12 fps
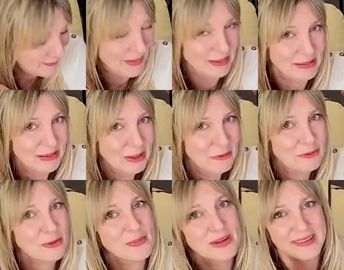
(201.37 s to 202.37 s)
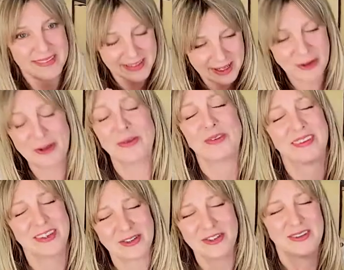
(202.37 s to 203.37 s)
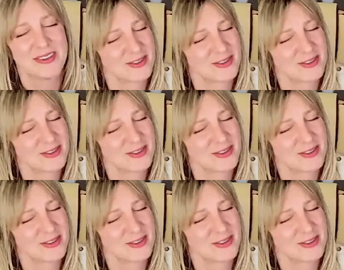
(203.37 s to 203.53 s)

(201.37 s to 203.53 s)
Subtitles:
And then a few minutes later, you see she'd